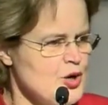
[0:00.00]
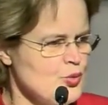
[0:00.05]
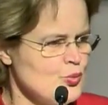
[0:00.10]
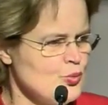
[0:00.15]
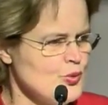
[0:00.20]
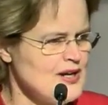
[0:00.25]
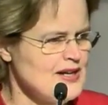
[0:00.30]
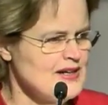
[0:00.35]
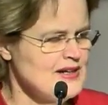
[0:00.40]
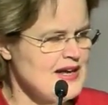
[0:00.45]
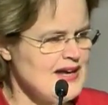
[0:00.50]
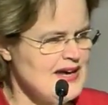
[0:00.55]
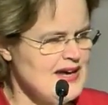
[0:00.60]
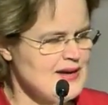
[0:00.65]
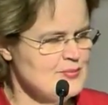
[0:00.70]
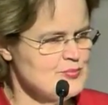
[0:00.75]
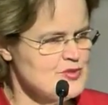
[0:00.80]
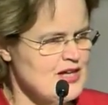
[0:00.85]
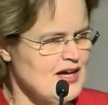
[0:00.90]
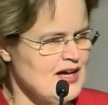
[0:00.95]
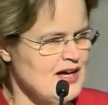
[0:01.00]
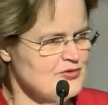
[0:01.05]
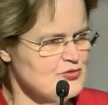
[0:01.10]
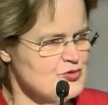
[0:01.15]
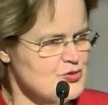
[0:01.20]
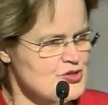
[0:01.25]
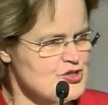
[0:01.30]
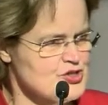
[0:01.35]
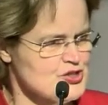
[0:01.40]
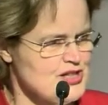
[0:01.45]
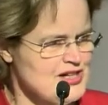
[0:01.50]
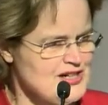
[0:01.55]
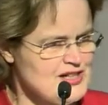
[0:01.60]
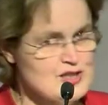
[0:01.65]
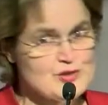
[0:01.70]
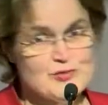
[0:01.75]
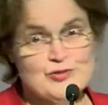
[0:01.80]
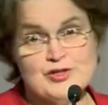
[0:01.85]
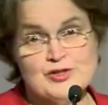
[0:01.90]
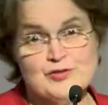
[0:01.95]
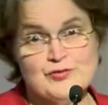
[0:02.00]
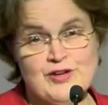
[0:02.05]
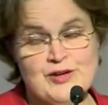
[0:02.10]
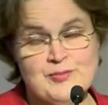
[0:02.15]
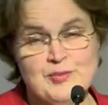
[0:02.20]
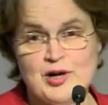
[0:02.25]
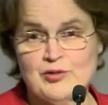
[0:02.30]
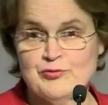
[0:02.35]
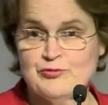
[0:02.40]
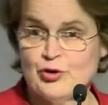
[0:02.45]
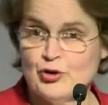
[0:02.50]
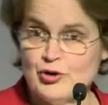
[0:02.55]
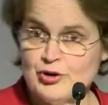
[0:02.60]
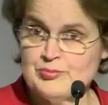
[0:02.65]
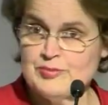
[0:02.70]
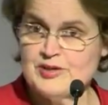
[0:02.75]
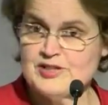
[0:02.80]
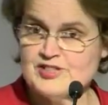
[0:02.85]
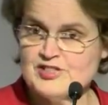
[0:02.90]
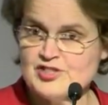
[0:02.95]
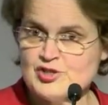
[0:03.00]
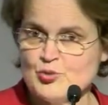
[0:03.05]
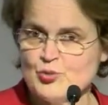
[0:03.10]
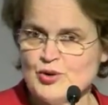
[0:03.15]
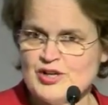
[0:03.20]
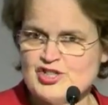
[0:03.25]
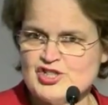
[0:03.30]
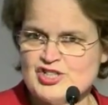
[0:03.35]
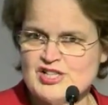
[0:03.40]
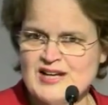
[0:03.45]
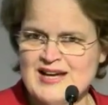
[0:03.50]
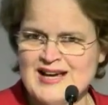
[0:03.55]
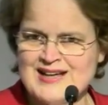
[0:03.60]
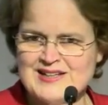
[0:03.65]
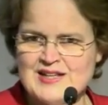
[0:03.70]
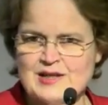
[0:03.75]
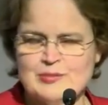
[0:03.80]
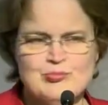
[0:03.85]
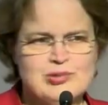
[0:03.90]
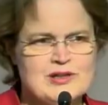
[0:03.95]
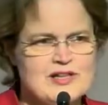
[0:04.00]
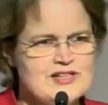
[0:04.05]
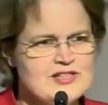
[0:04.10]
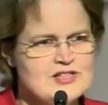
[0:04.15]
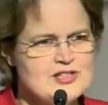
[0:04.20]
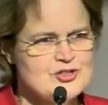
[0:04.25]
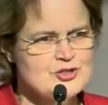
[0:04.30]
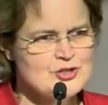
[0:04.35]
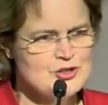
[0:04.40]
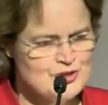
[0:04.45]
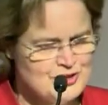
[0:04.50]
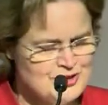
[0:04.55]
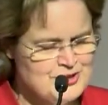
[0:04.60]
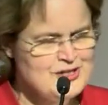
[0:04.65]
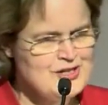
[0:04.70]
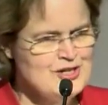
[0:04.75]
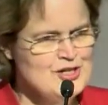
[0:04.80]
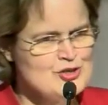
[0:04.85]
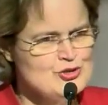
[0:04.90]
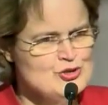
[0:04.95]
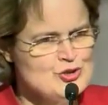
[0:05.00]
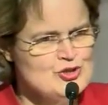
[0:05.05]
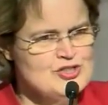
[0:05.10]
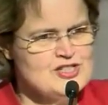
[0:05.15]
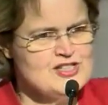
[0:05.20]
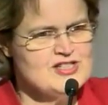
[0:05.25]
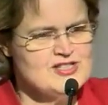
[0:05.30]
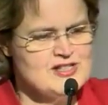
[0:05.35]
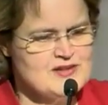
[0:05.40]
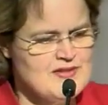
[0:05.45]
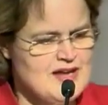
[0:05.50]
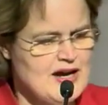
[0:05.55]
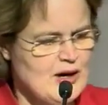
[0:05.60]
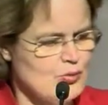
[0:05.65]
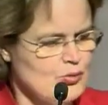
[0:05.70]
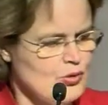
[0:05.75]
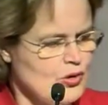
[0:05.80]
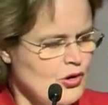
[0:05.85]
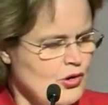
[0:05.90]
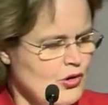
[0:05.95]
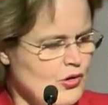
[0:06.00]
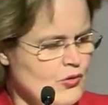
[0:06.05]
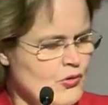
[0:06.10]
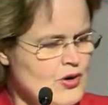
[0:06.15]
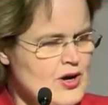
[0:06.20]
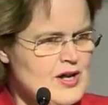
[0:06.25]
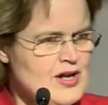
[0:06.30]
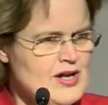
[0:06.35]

renamed after Australia's first female foreign minister once she had completed her duties in that role.